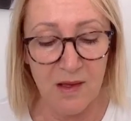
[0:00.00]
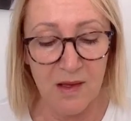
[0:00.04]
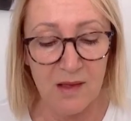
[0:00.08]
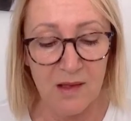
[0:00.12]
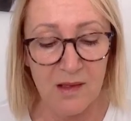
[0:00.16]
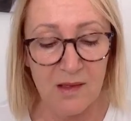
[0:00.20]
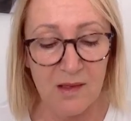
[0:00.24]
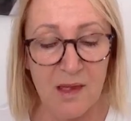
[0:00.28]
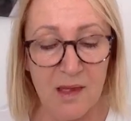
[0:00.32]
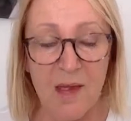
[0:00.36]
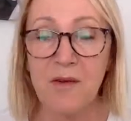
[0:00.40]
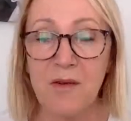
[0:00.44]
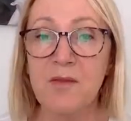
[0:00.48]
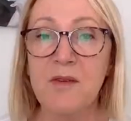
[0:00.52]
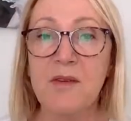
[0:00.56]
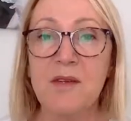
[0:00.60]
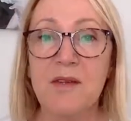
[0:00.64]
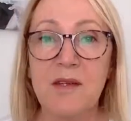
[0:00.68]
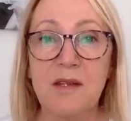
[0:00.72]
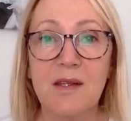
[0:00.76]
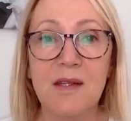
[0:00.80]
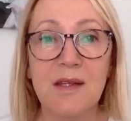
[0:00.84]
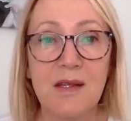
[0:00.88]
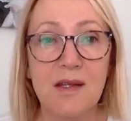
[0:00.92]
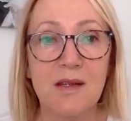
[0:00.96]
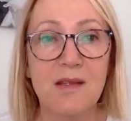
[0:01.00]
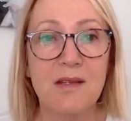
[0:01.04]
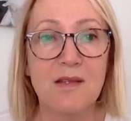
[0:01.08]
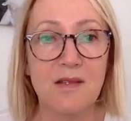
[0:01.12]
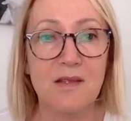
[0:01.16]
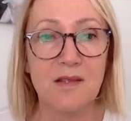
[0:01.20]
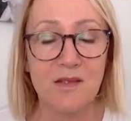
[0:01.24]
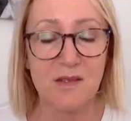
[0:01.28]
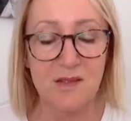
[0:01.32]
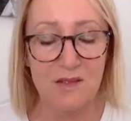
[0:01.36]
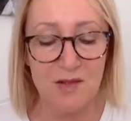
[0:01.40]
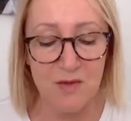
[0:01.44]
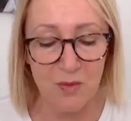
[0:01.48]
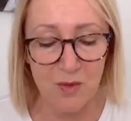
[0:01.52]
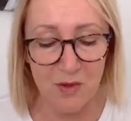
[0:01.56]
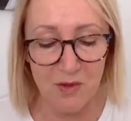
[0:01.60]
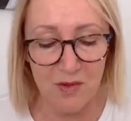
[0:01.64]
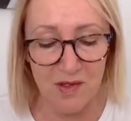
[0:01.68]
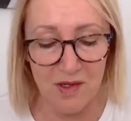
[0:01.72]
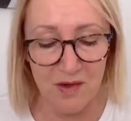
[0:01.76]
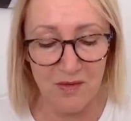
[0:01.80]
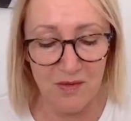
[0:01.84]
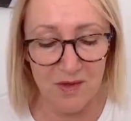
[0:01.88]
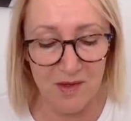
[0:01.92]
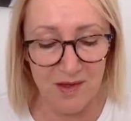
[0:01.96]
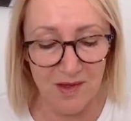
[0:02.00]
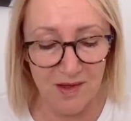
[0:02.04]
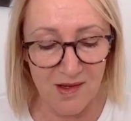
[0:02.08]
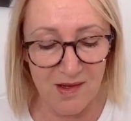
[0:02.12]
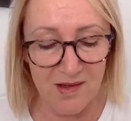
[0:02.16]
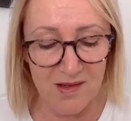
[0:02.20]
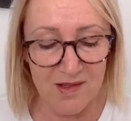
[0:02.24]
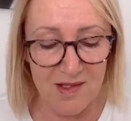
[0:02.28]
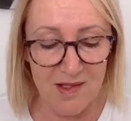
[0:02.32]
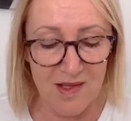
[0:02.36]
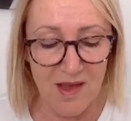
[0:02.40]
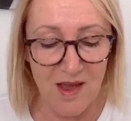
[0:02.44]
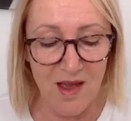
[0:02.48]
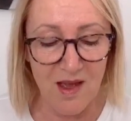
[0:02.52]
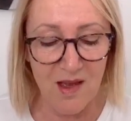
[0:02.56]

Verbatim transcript: Nevertheless, here's the word nevertheless,